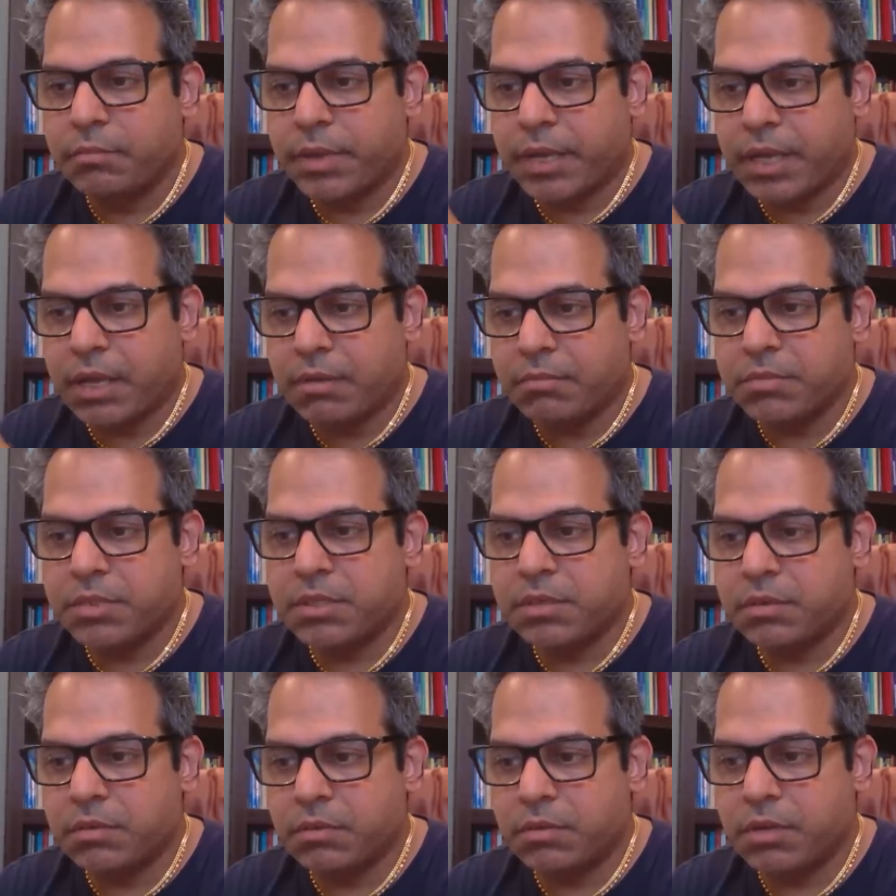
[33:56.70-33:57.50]

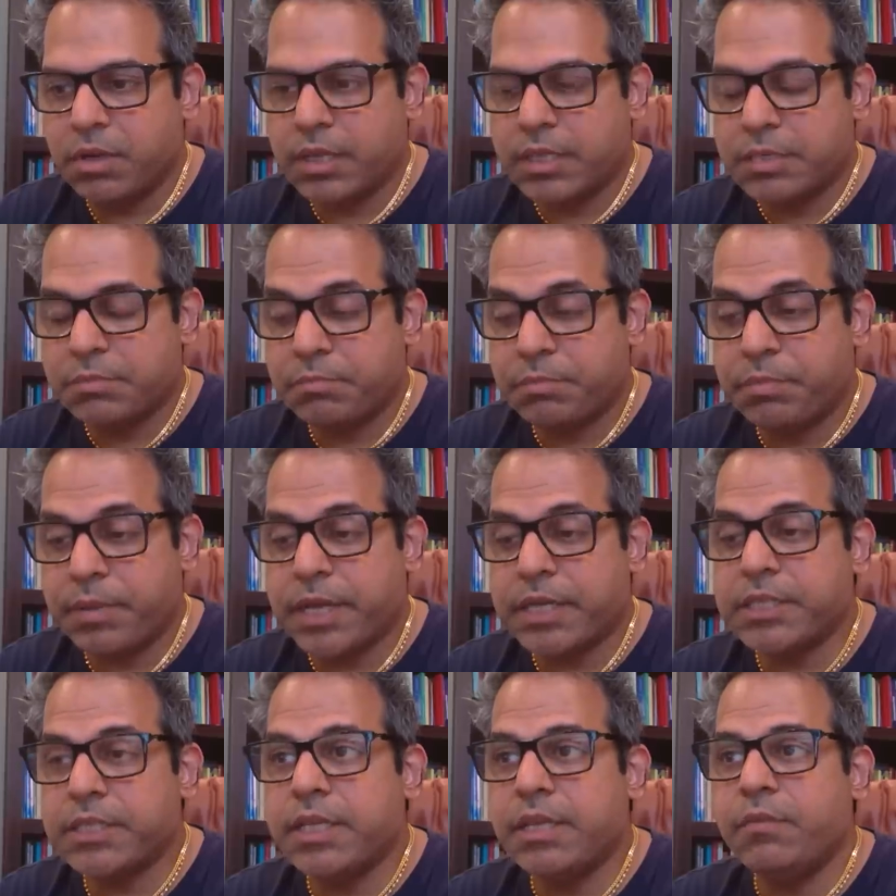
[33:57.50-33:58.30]
becomes,
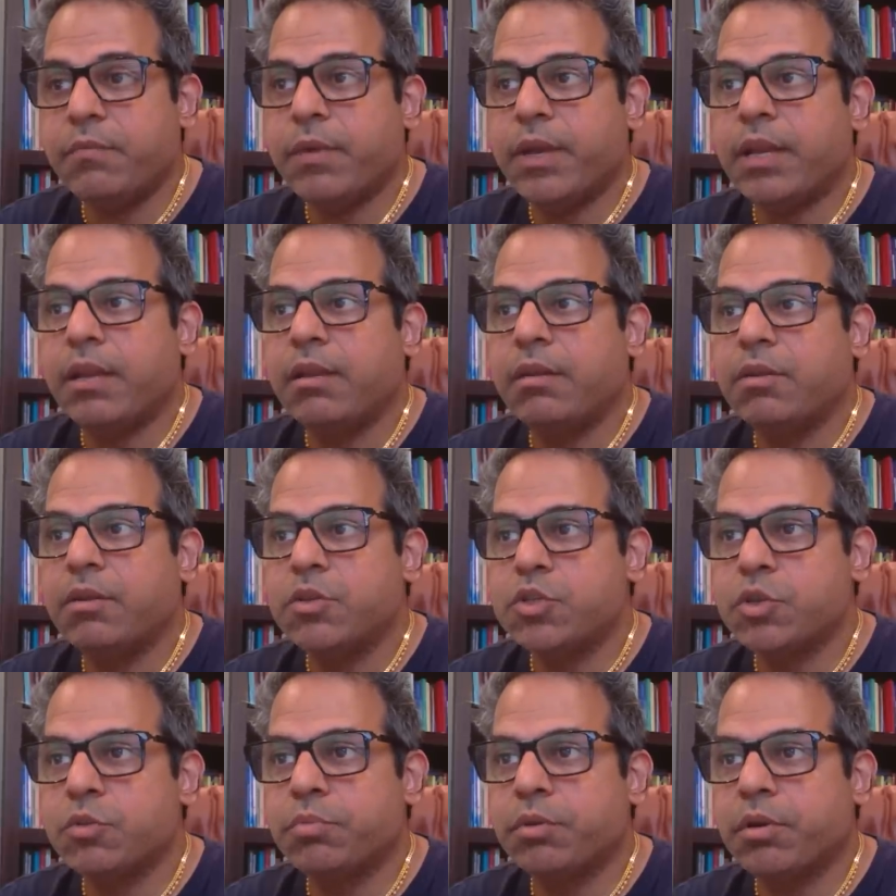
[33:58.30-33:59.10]
especially
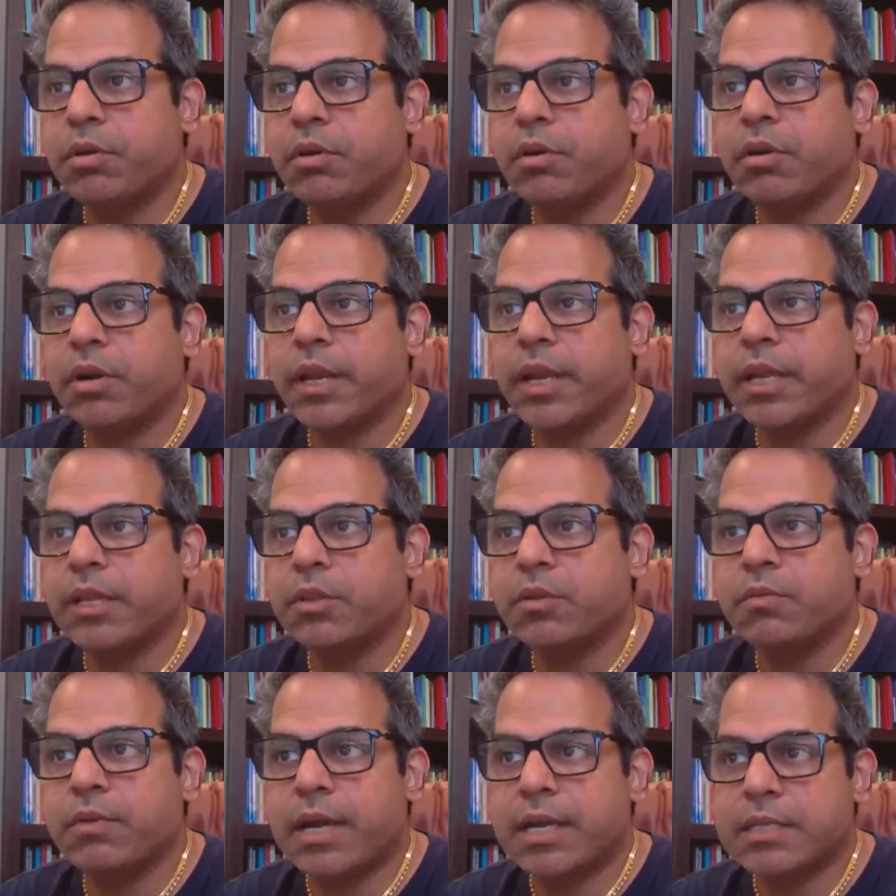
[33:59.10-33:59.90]
when Jupiter or
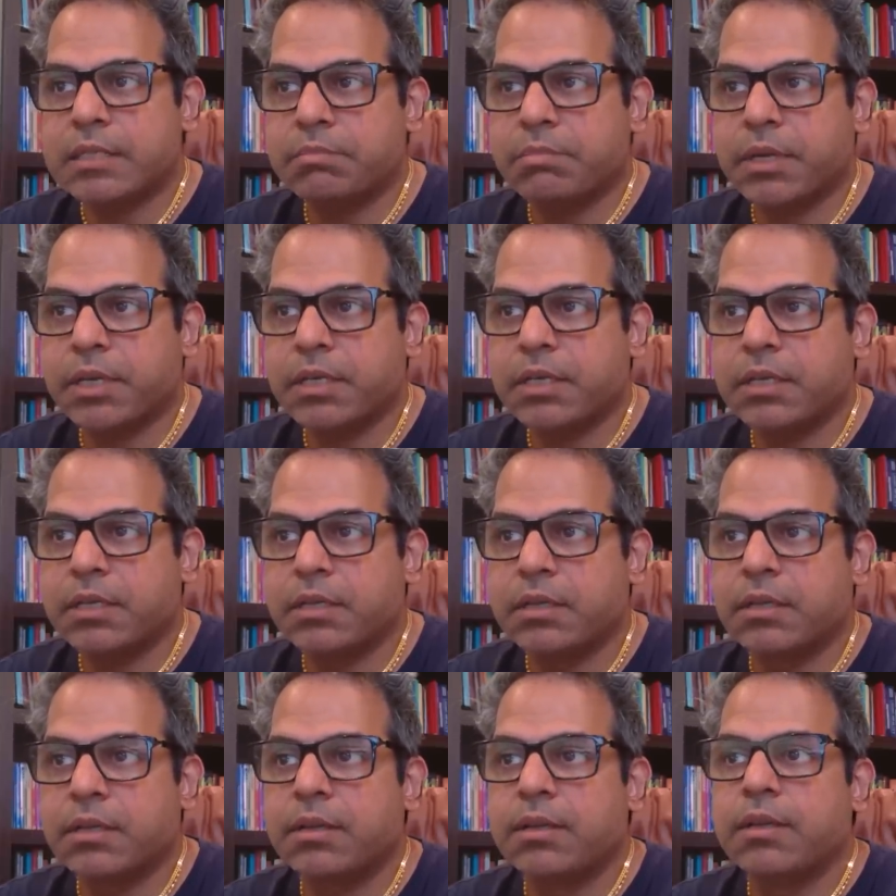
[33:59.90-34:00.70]
Ketu aspect,
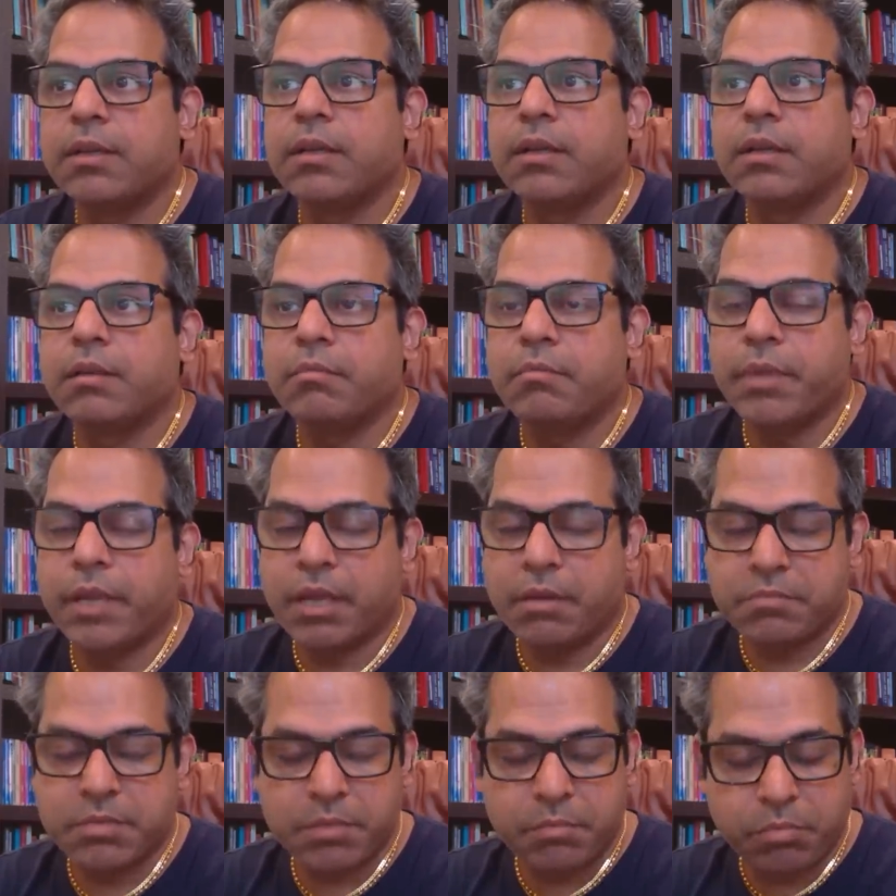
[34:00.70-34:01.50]

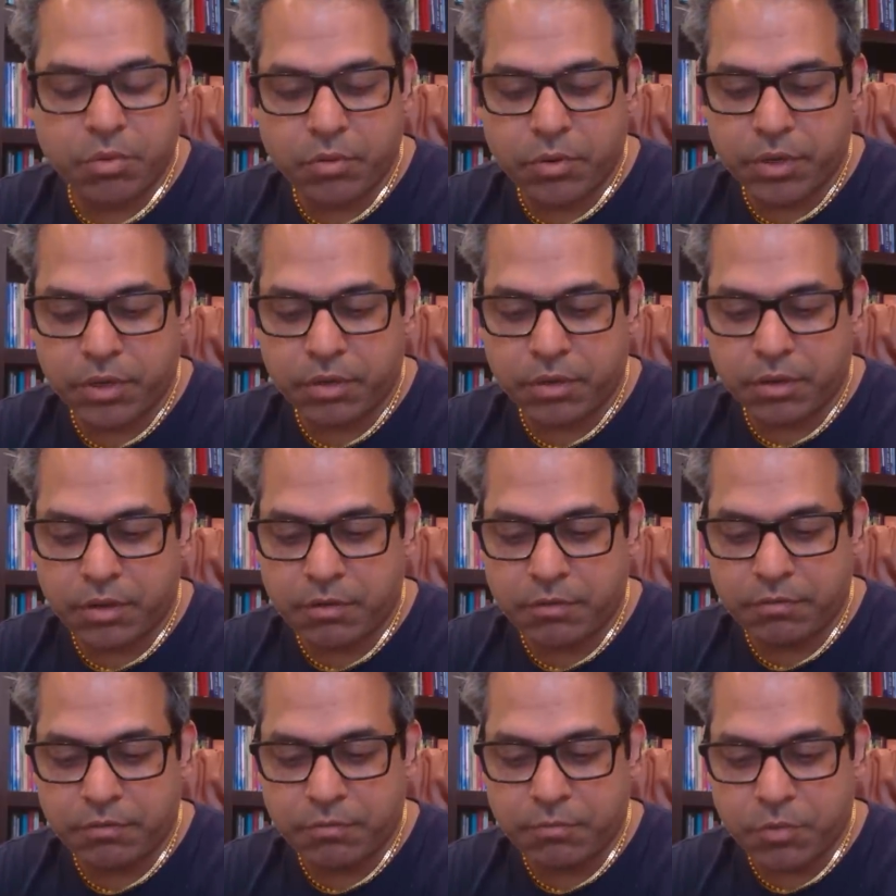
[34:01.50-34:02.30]
becomes a point
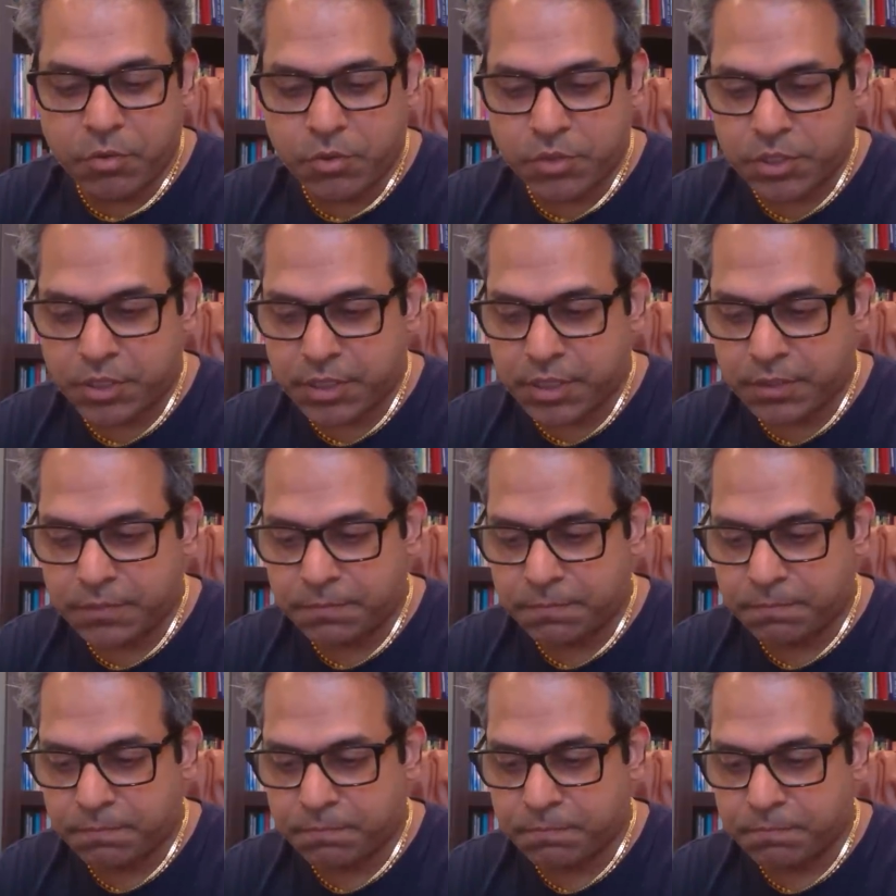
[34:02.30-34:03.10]
of moksha.